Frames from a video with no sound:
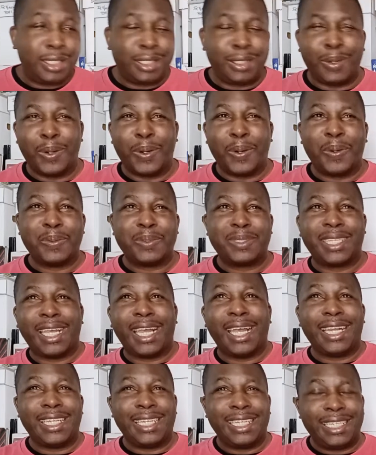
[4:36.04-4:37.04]
You know what I'm
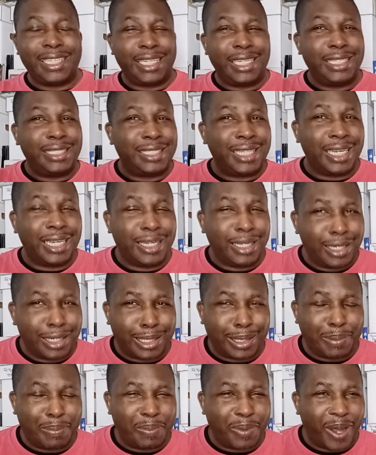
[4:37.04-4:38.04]
saying? He did
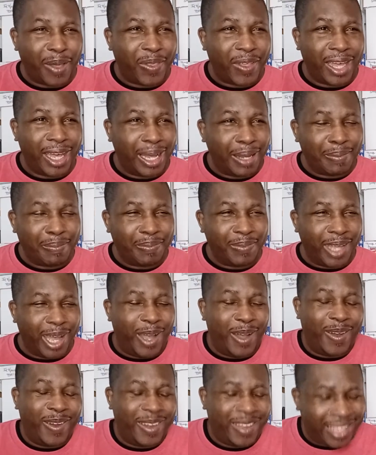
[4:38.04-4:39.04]
hook a brother up.
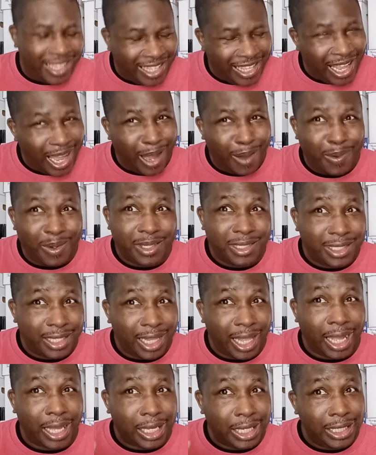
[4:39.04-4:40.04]
I
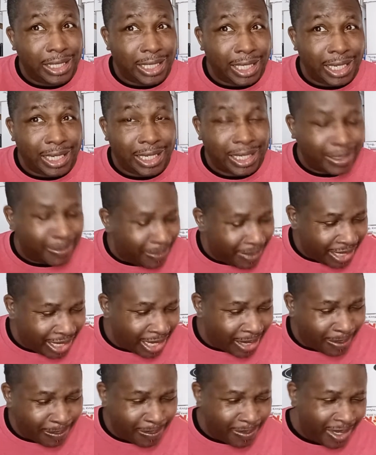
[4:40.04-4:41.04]
was like, he did hook me
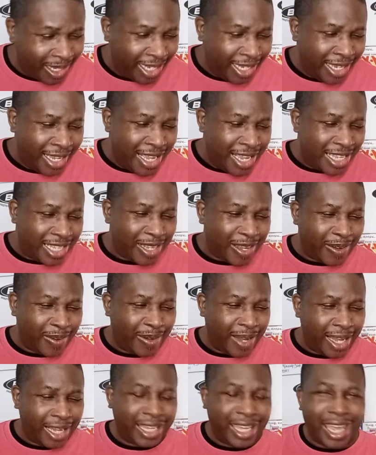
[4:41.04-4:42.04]
up.
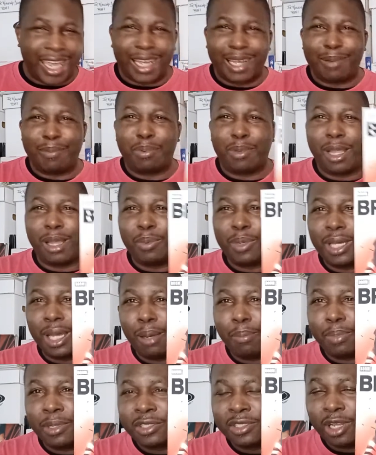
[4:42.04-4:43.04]
So I can't complain. We
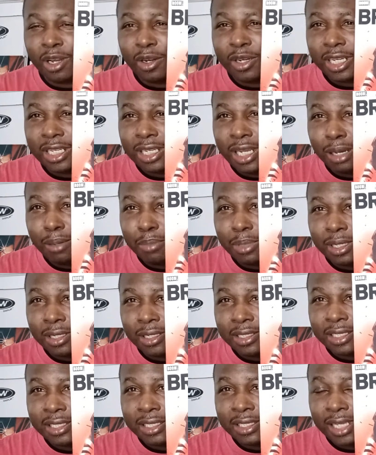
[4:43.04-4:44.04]
got Berserker
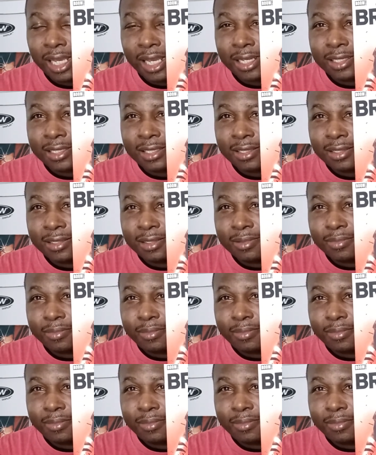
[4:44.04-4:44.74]
number 6.